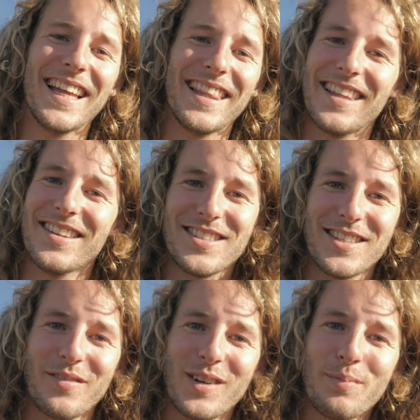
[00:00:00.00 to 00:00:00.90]
That doesn't
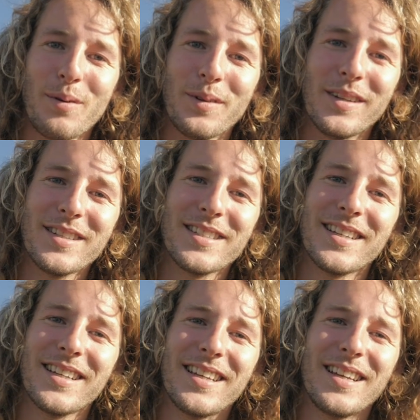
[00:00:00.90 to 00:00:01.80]
sound really popular, does it?
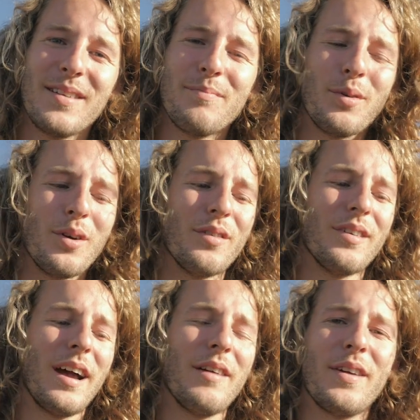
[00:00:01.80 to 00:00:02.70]
But
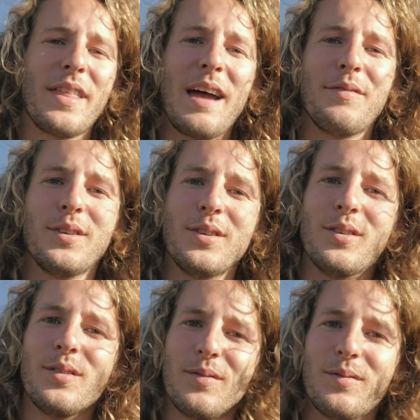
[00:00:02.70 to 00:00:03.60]
I'd rather have you